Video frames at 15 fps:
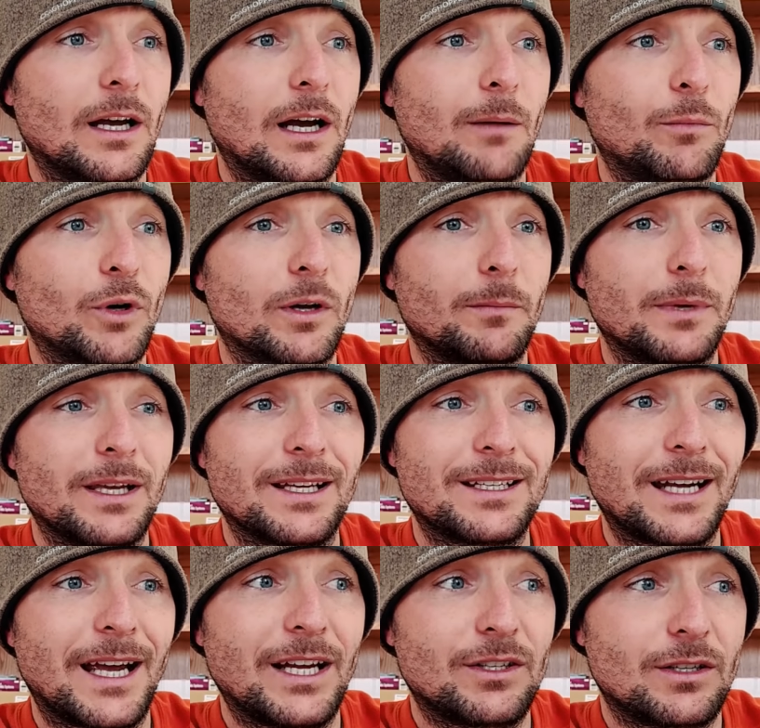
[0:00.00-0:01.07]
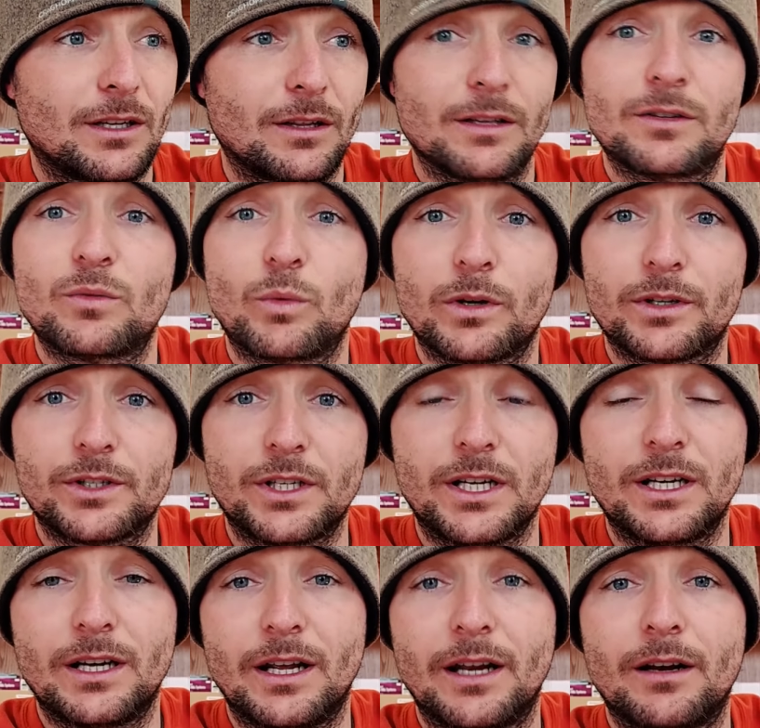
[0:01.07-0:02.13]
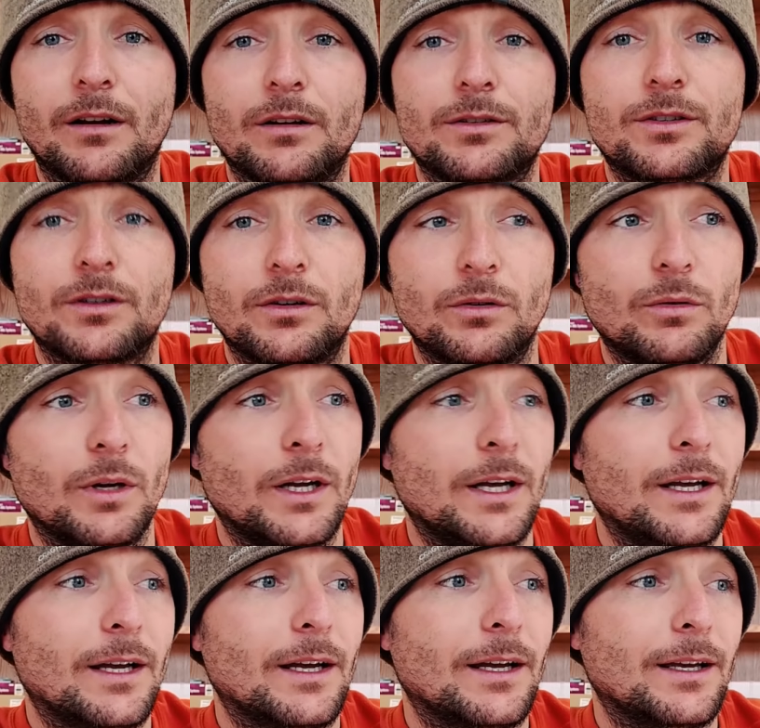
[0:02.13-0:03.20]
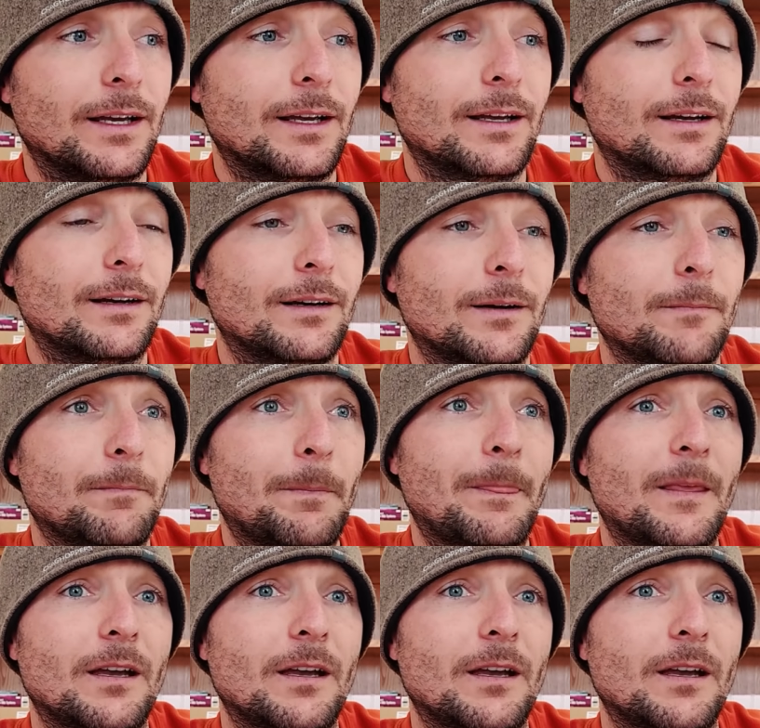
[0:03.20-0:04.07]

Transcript: I'm going to be attaching this worksheet and also a, um,